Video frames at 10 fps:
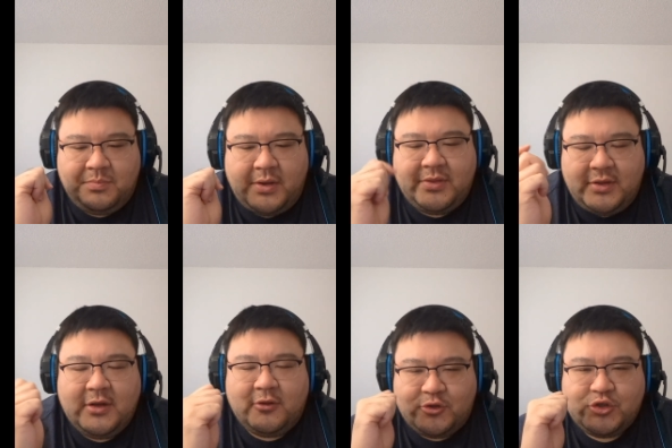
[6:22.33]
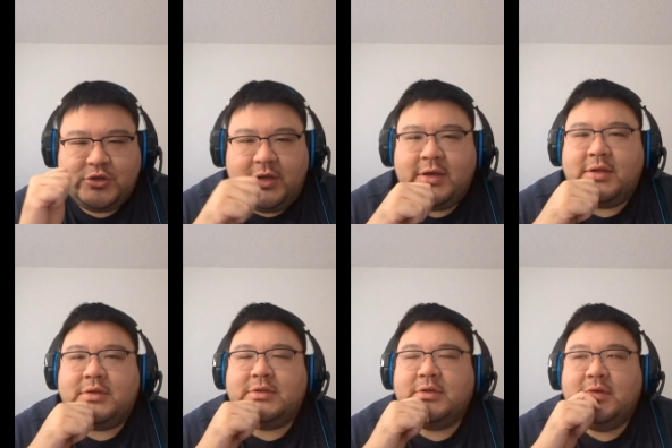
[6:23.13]
by the English,
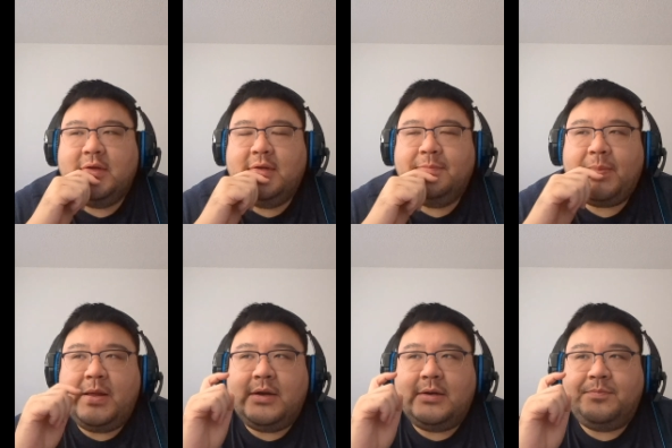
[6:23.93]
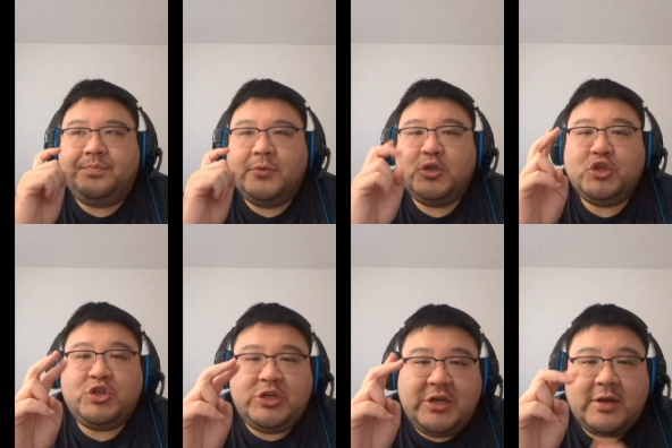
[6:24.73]
and
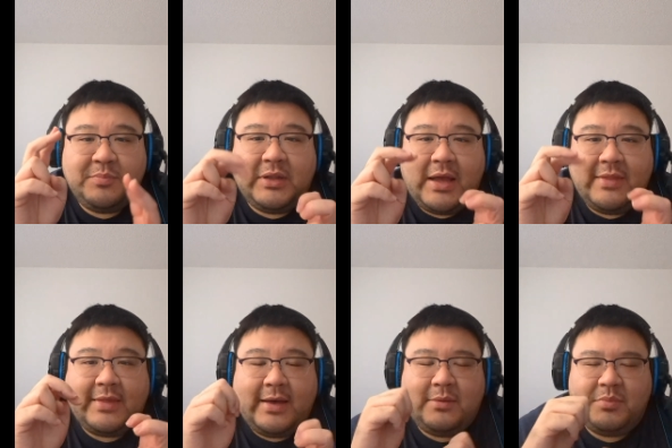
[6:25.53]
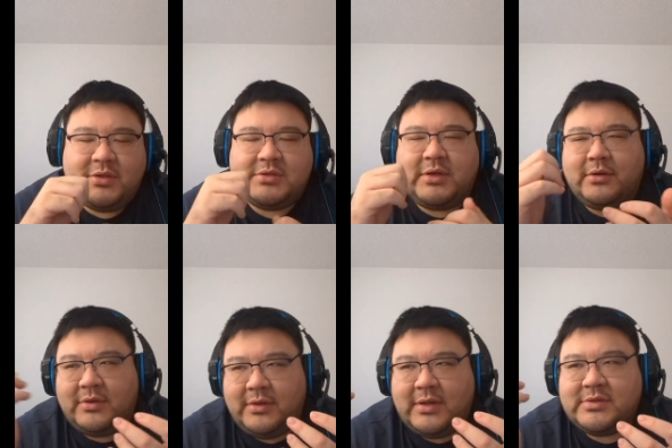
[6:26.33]
she didn't plan that, but it's like
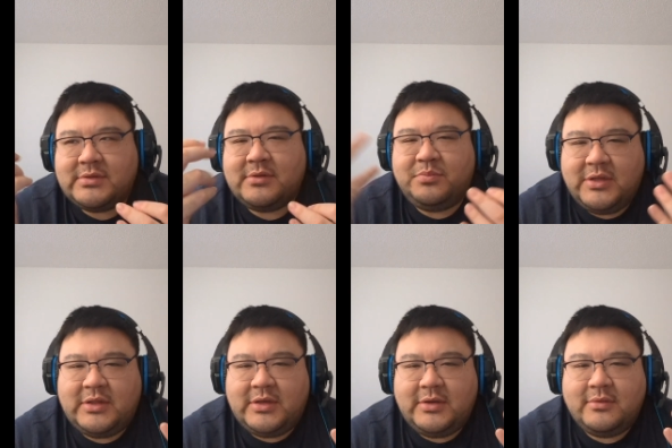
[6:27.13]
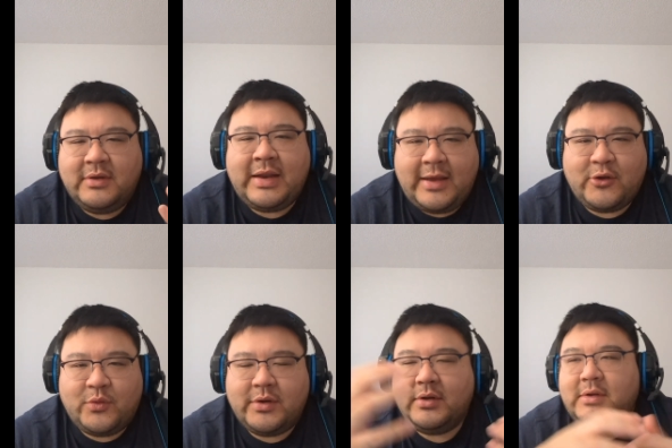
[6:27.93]
okay, that's completely
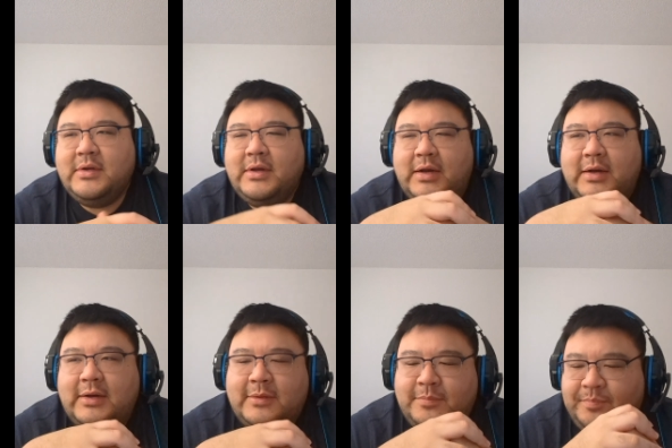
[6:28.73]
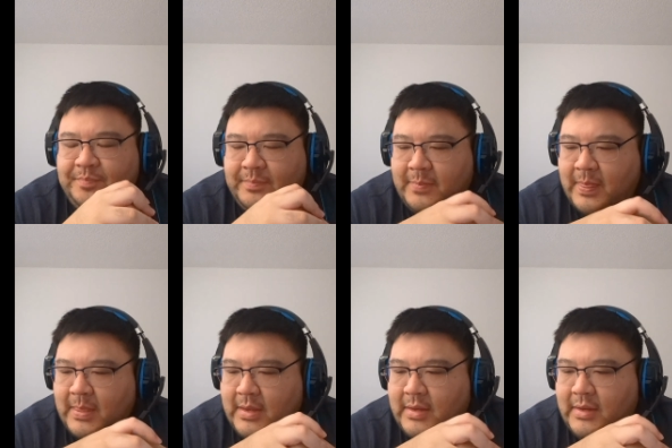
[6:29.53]
inaccurate. Um,
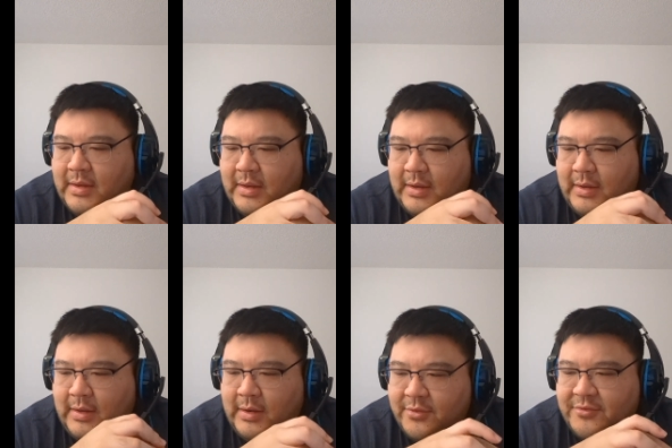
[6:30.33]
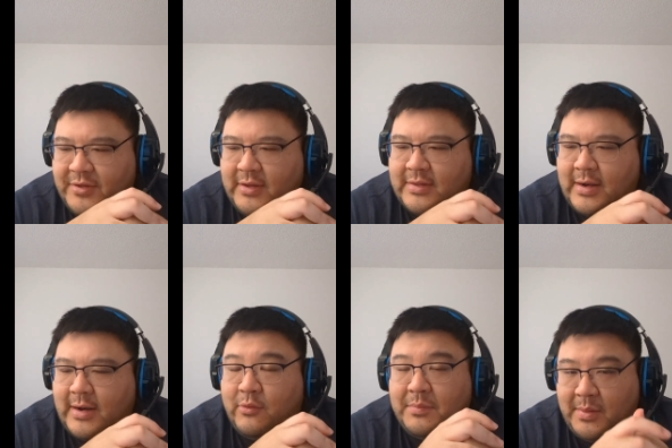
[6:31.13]
Another thing that I
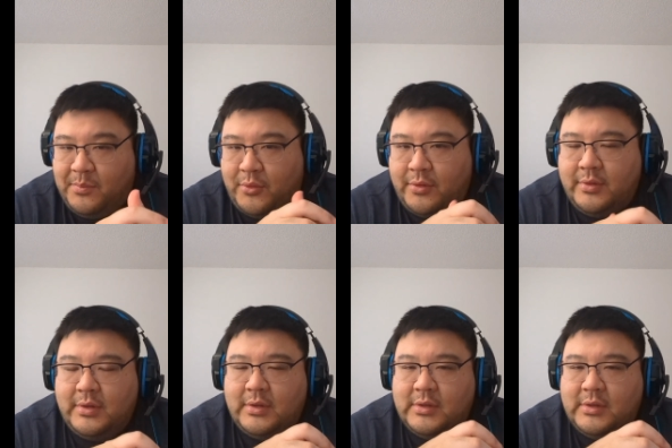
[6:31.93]
remember,